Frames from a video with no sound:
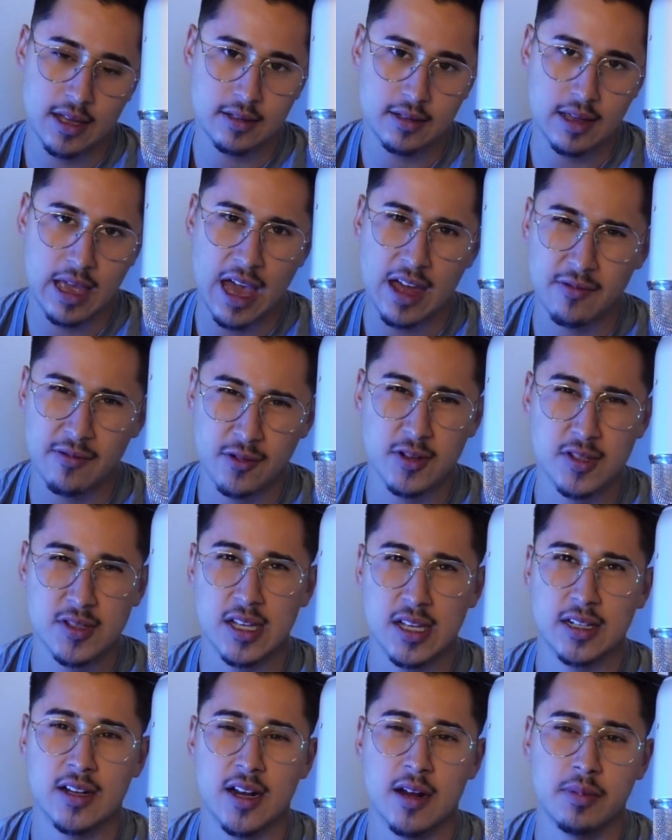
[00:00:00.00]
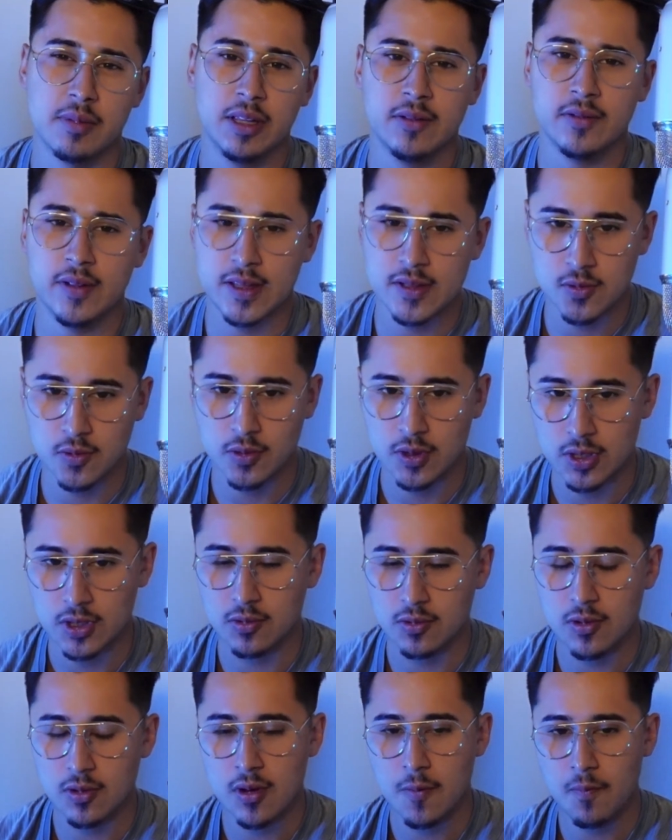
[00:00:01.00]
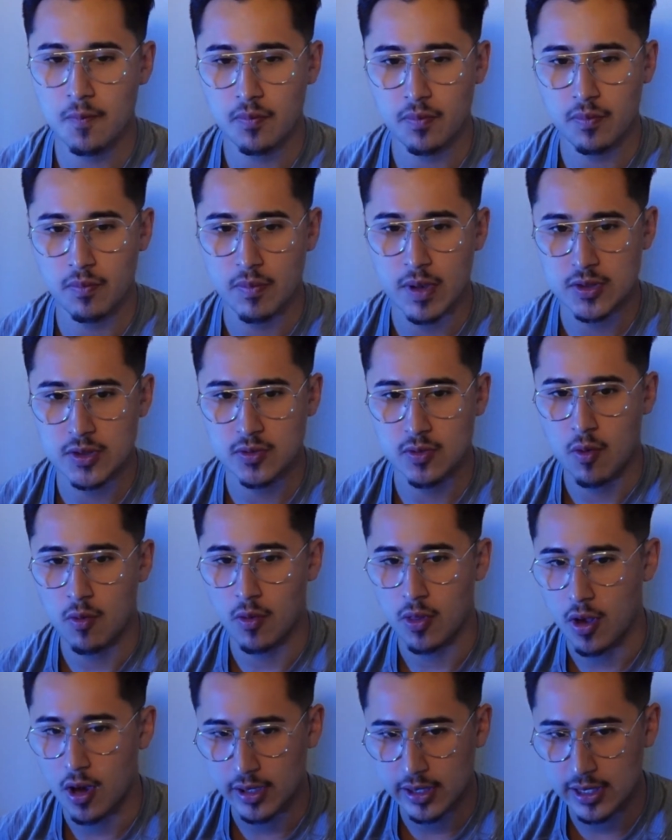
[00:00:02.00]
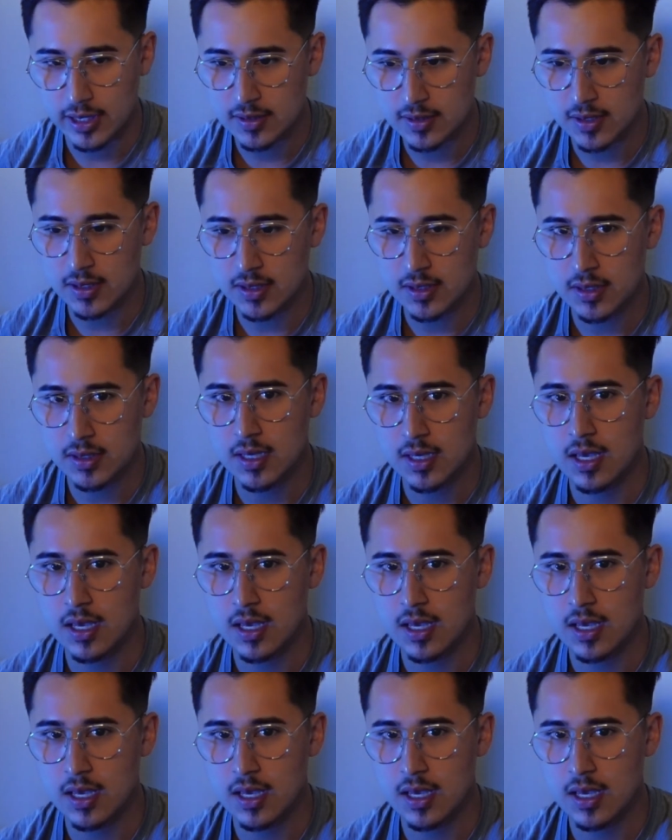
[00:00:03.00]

advert sector, I believe that's where you mess around with audiences.